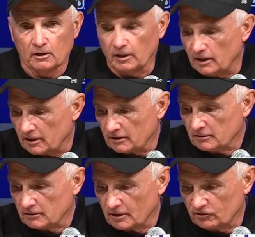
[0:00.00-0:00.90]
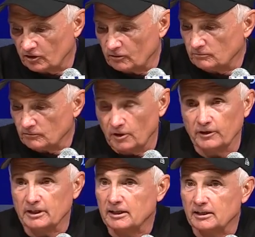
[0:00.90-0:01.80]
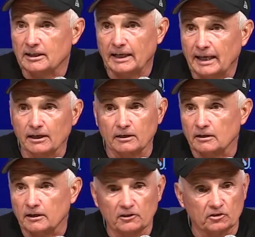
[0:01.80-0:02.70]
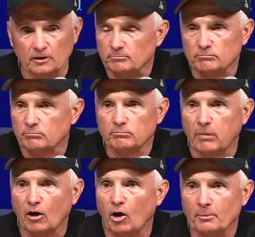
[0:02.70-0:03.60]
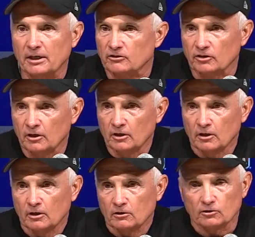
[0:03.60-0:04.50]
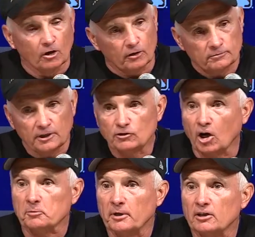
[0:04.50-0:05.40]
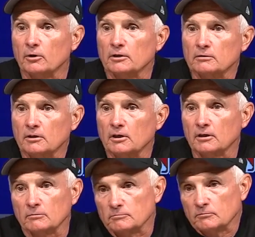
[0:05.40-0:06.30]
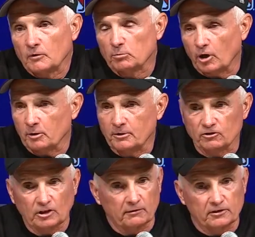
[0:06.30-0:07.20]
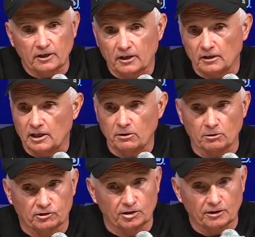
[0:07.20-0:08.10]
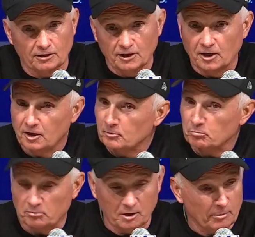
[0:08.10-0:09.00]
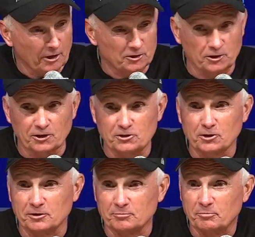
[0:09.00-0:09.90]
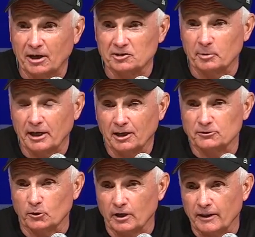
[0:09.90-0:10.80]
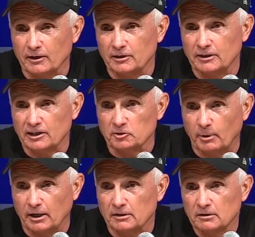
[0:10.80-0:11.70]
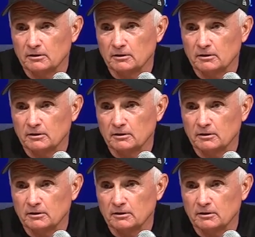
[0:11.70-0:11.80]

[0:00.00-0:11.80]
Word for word: And I said, do you think that kid can handle it? And he said, by all means. So he talked me into it, and we brought him in the 7th inning, and he was about as good as you can possibly ask for in that spot.